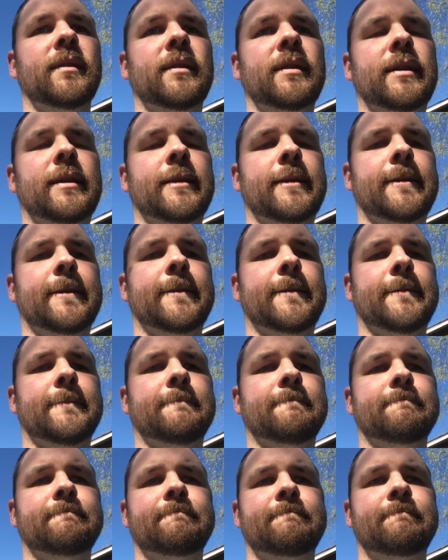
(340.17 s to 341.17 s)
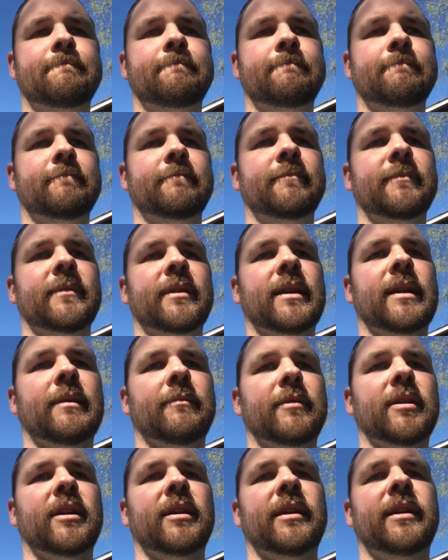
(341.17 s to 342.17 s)
I'm
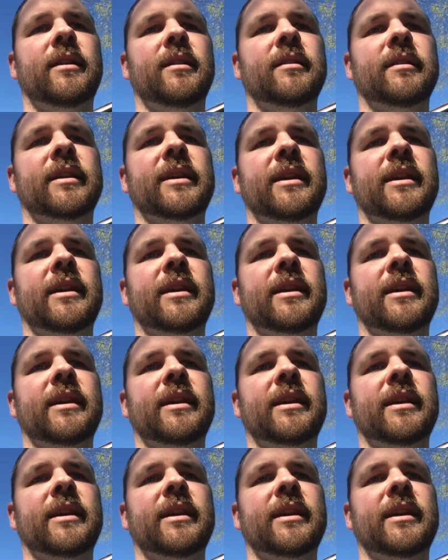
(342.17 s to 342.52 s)
not here to